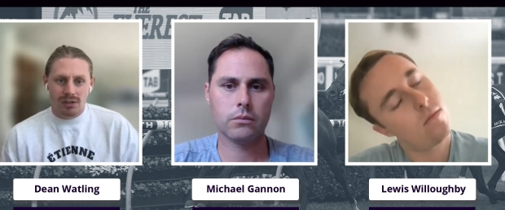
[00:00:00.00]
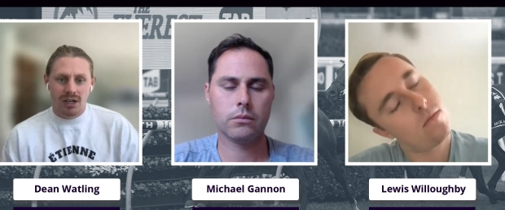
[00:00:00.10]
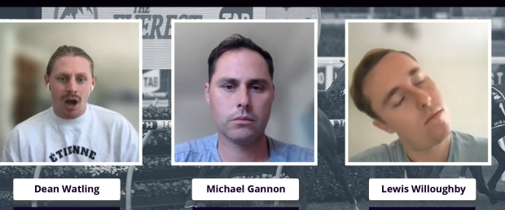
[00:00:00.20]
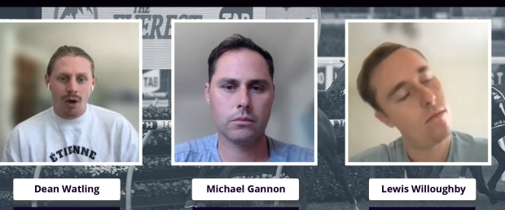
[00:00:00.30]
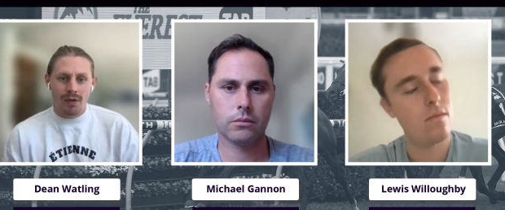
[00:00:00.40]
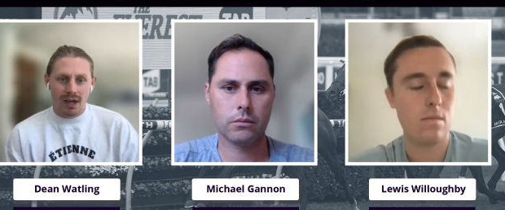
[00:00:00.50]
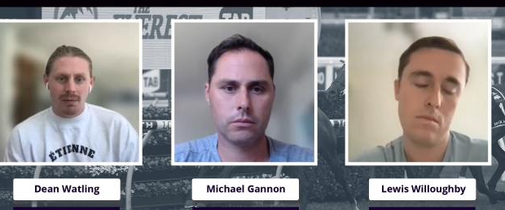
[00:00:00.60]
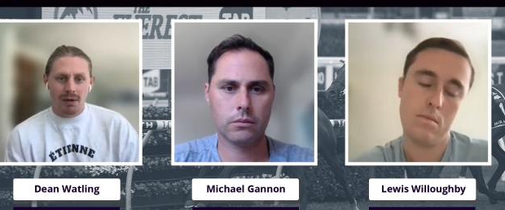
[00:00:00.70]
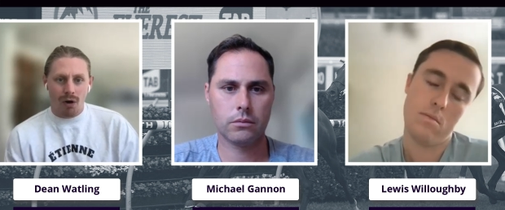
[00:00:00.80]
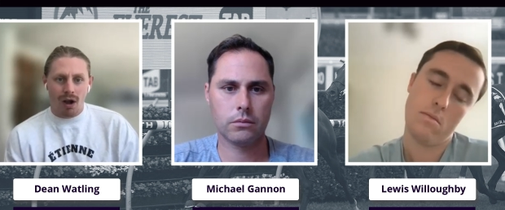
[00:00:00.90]
Speaker 1: you know they're
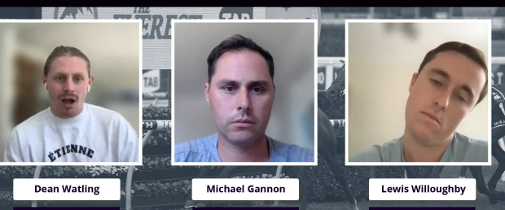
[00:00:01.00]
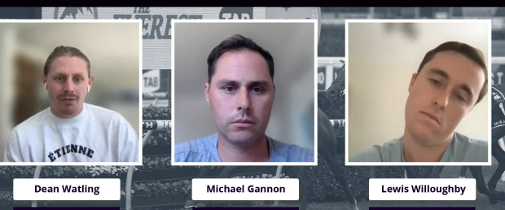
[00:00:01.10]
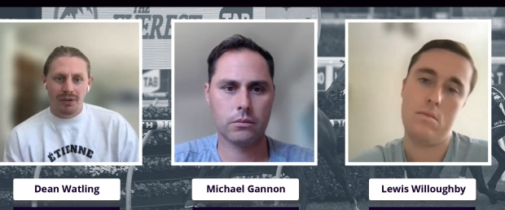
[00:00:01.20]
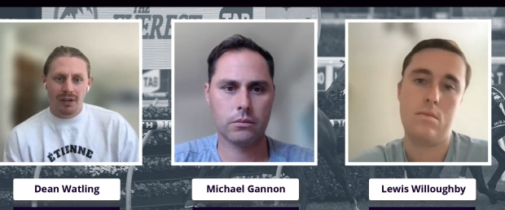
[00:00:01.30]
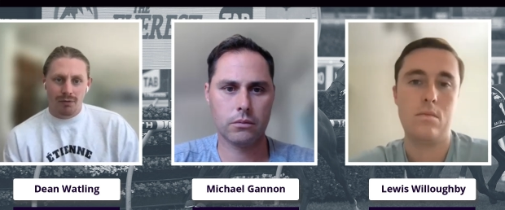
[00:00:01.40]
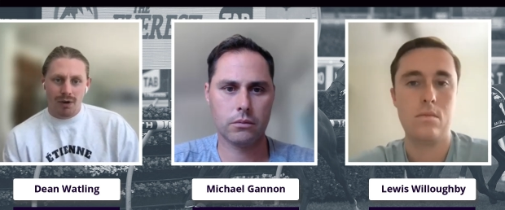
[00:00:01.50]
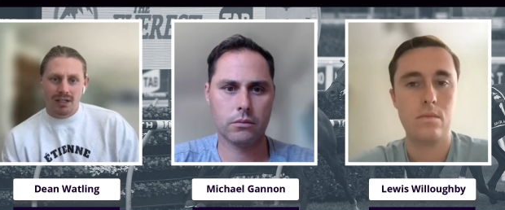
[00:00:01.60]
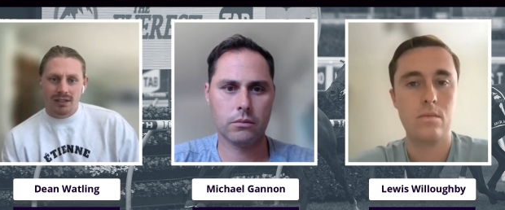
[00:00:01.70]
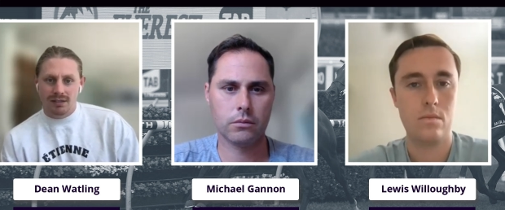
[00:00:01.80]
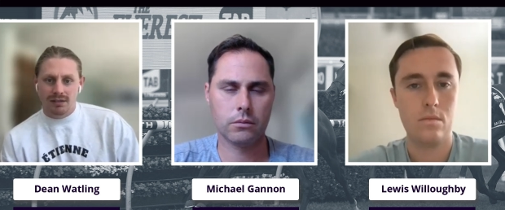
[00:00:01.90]
going to be rock hard fit and
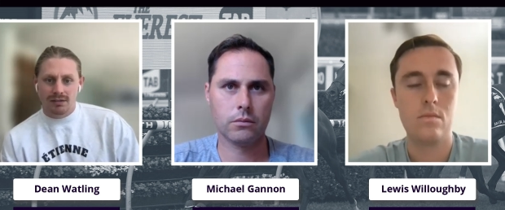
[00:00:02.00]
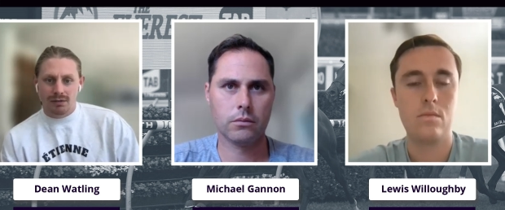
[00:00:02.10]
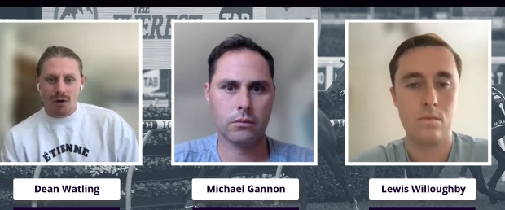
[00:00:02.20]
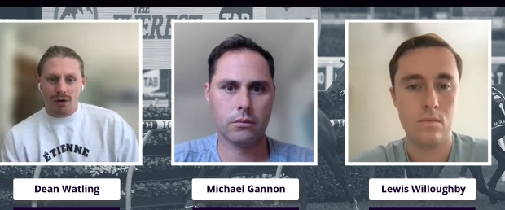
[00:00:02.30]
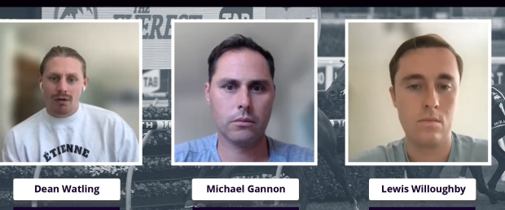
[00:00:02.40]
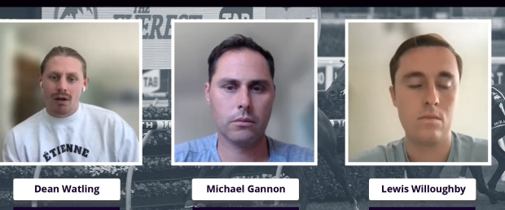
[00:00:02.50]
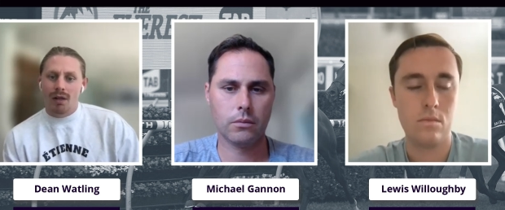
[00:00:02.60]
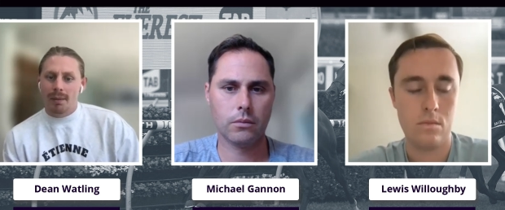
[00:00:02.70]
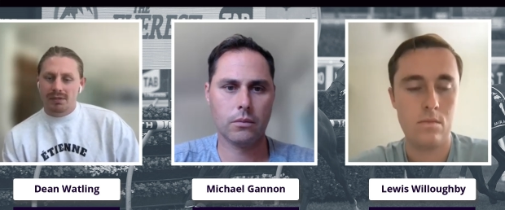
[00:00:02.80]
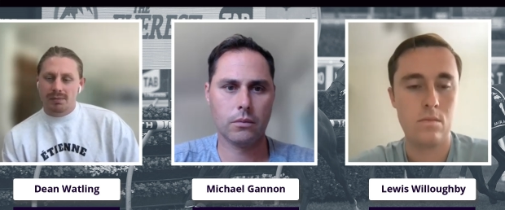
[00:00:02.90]
ready to, to rock and
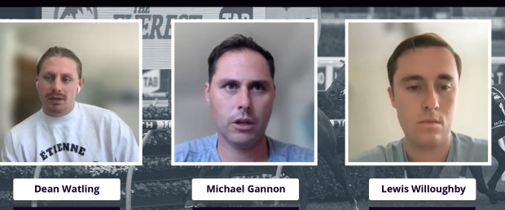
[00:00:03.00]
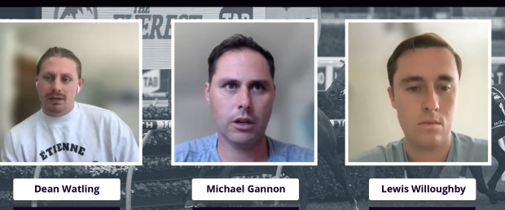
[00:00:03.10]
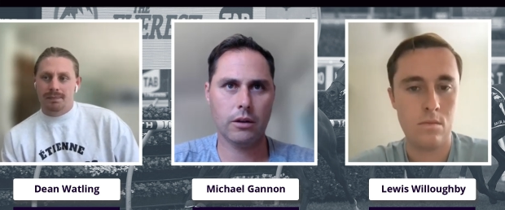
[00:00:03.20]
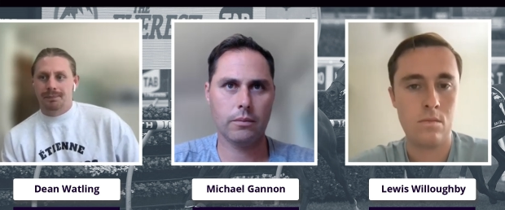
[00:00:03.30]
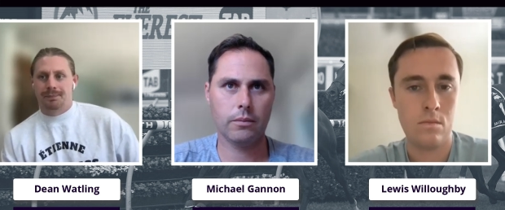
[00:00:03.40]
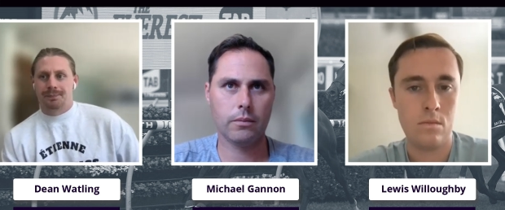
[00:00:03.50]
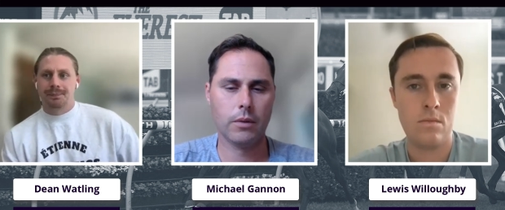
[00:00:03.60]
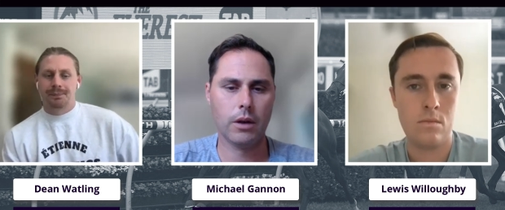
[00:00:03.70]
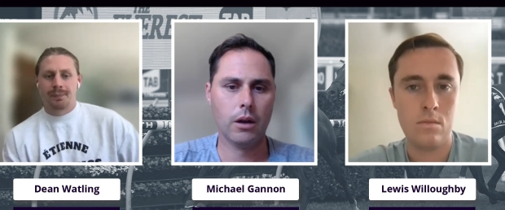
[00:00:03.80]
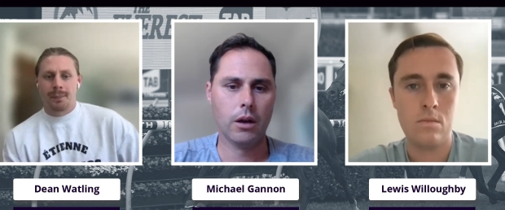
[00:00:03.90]
roll up and speed.
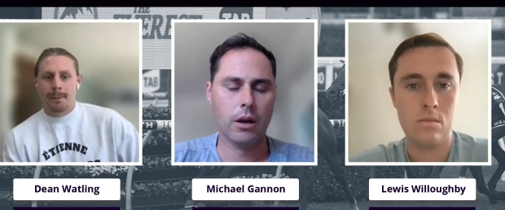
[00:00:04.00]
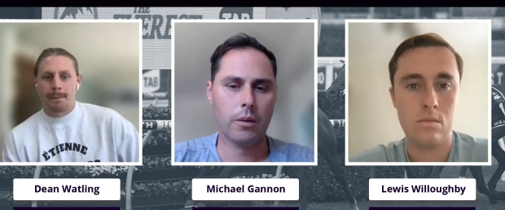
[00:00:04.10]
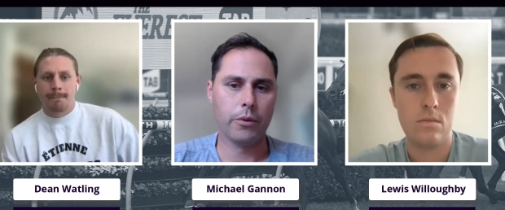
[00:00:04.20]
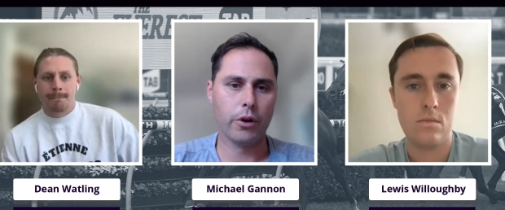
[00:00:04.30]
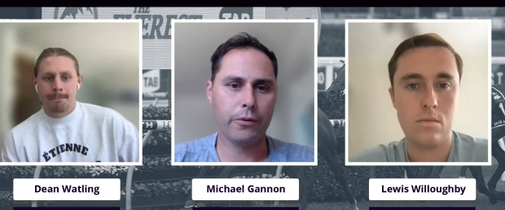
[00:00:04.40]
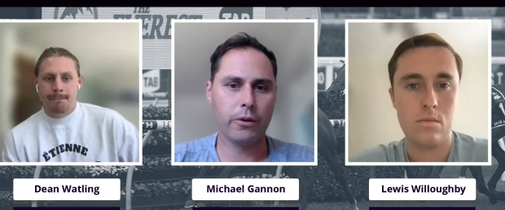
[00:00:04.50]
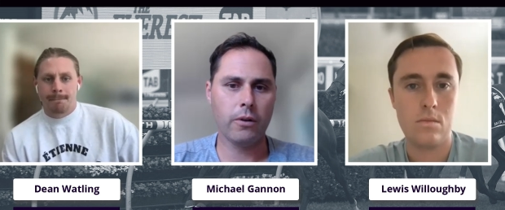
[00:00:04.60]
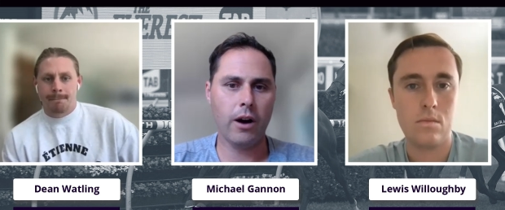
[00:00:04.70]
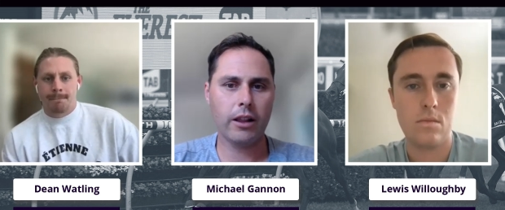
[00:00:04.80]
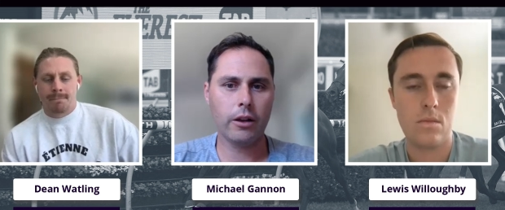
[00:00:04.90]
Speaker 2: Beautiful.
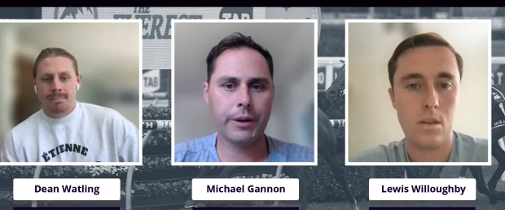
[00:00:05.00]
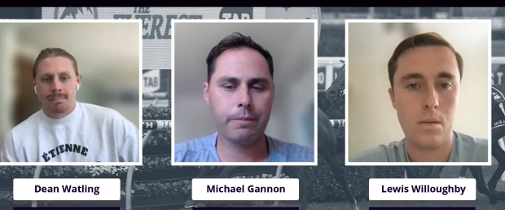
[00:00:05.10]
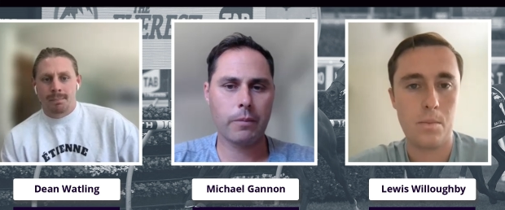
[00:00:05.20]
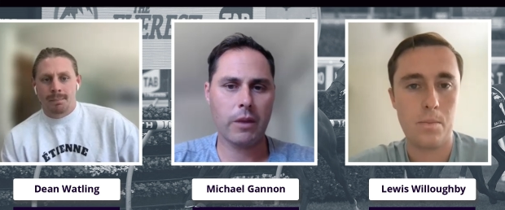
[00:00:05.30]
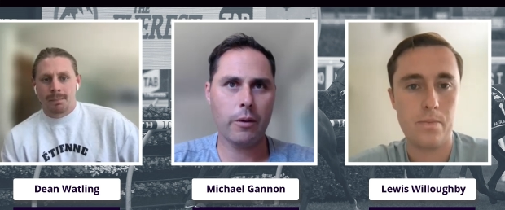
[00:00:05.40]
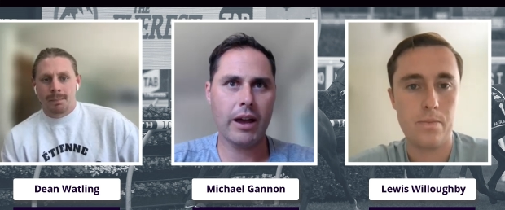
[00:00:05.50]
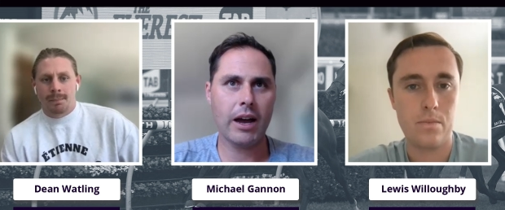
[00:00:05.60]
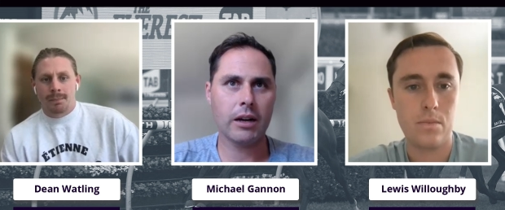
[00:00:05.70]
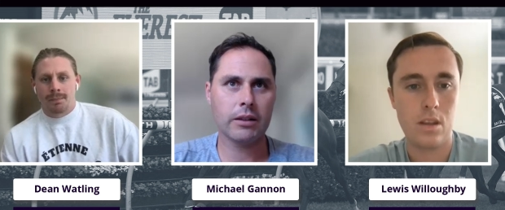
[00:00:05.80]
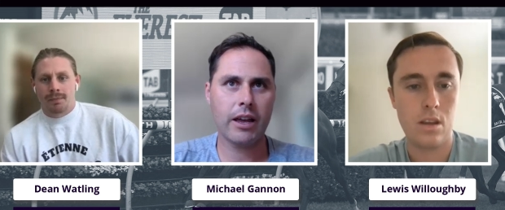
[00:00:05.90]
All right, Louis, here we
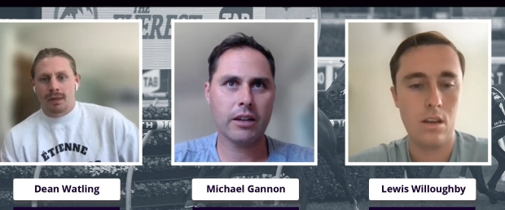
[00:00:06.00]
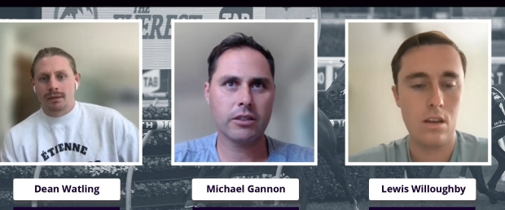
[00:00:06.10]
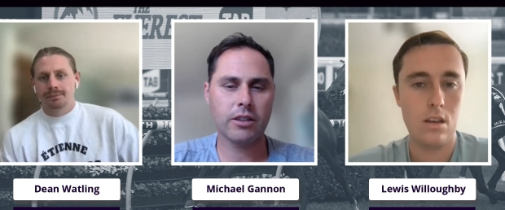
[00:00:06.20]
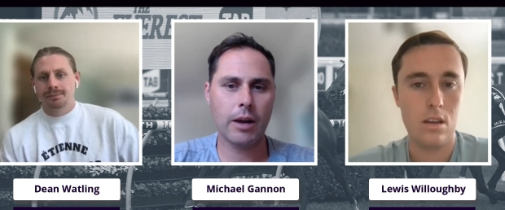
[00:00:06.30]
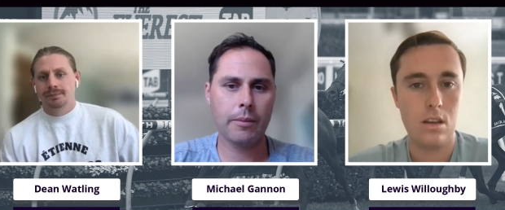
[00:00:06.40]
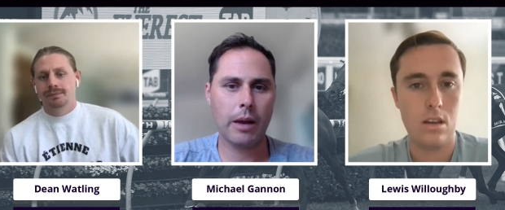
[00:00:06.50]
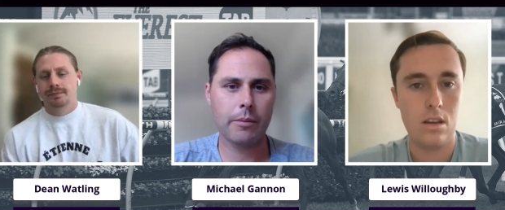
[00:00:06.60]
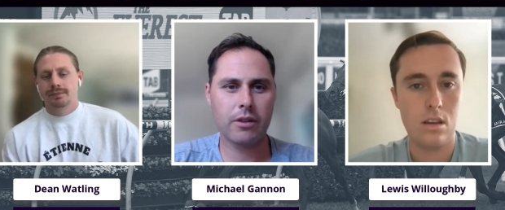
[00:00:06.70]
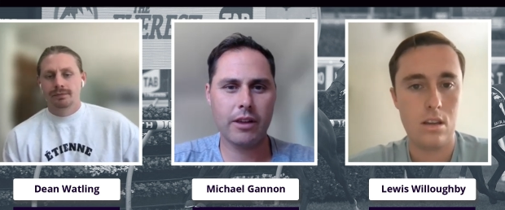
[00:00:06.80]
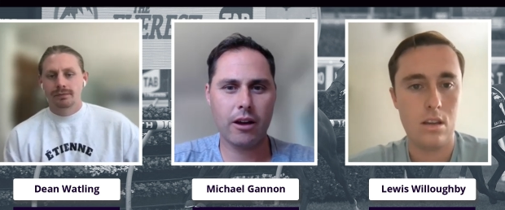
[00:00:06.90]
are. Now it's time.
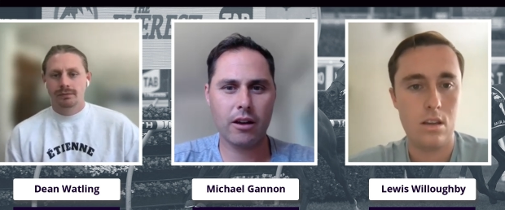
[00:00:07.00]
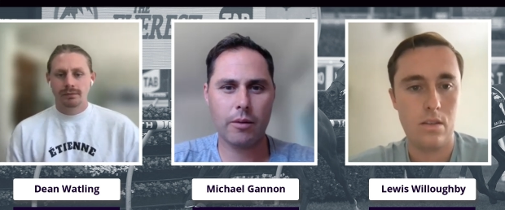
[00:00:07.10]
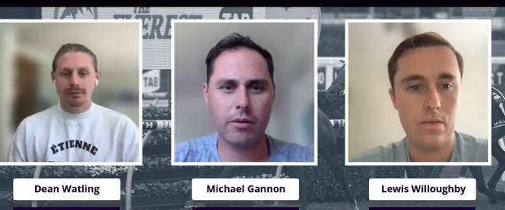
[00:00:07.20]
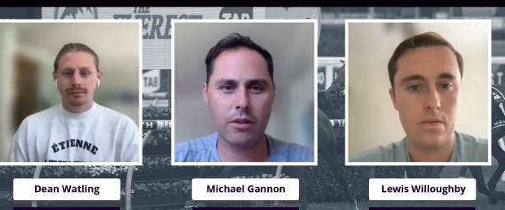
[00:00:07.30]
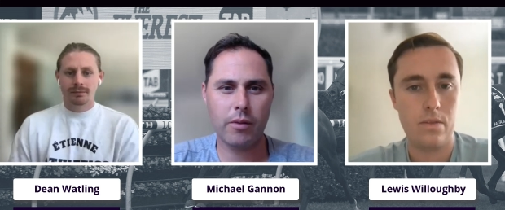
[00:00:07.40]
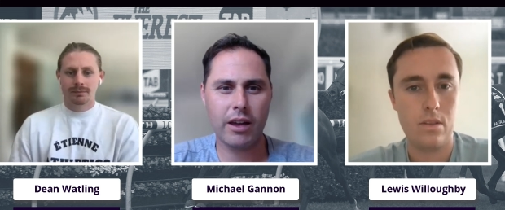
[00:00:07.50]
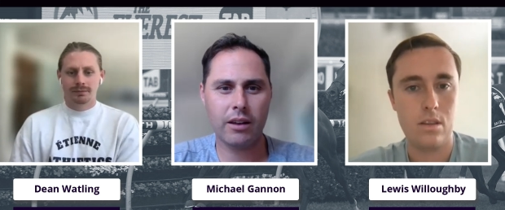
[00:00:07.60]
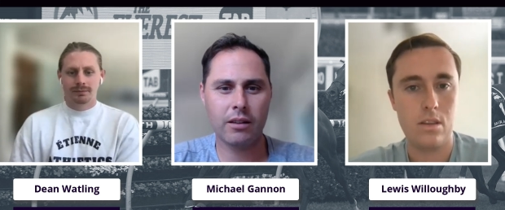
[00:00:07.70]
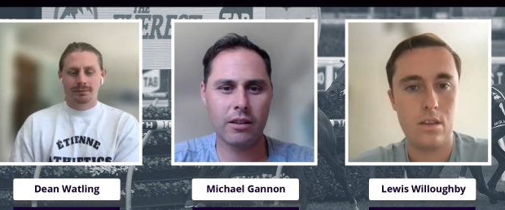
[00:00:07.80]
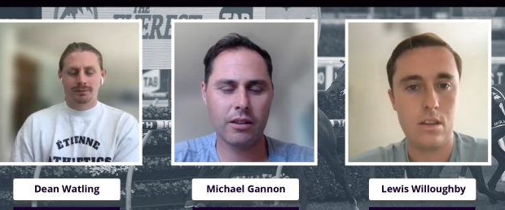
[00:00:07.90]
Cometh the hour, uh, cometh the
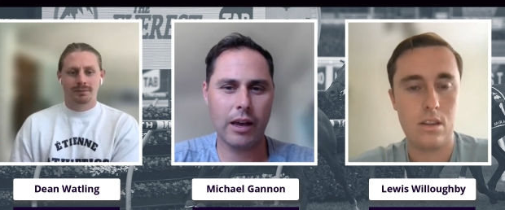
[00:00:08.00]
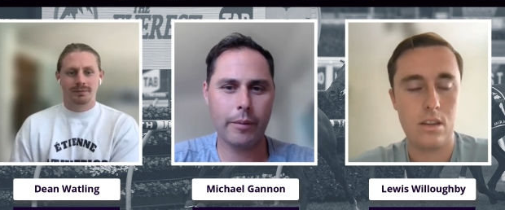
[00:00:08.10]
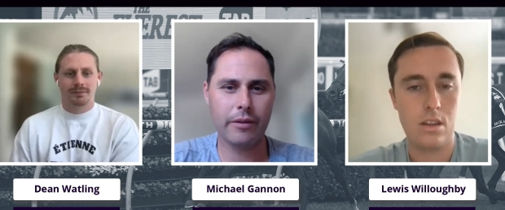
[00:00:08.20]
man, the Tab